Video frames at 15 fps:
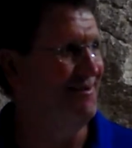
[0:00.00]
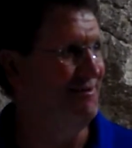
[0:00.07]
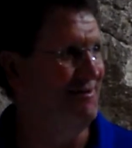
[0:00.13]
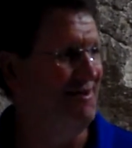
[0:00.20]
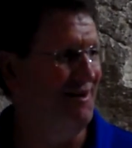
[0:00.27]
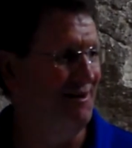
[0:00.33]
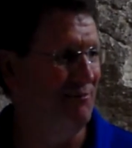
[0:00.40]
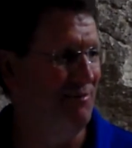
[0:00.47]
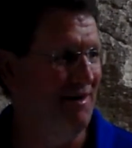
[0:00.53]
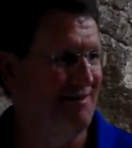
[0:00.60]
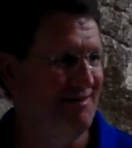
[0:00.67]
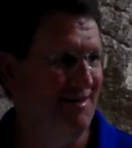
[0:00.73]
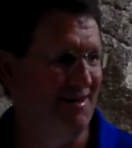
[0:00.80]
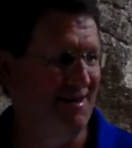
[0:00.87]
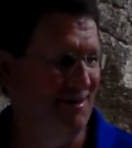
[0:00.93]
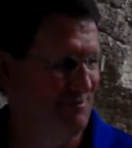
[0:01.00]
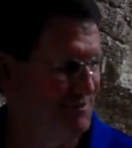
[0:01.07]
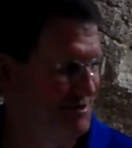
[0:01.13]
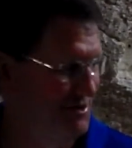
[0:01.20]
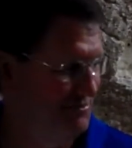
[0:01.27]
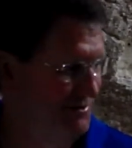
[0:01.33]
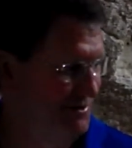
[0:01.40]
there in Bethlehem. So
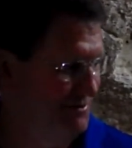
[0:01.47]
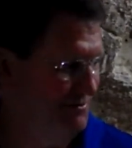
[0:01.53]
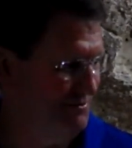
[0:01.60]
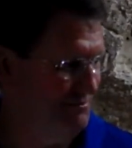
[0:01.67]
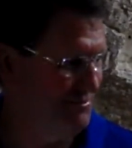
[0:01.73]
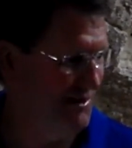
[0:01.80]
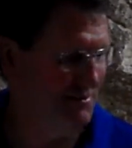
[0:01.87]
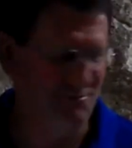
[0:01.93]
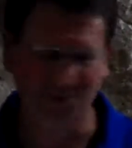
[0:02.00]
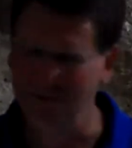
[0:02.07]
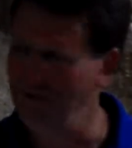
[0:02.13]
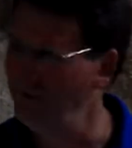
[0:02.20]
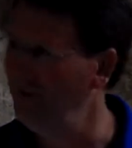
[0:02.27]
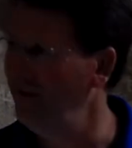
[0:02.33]
we're privileged to be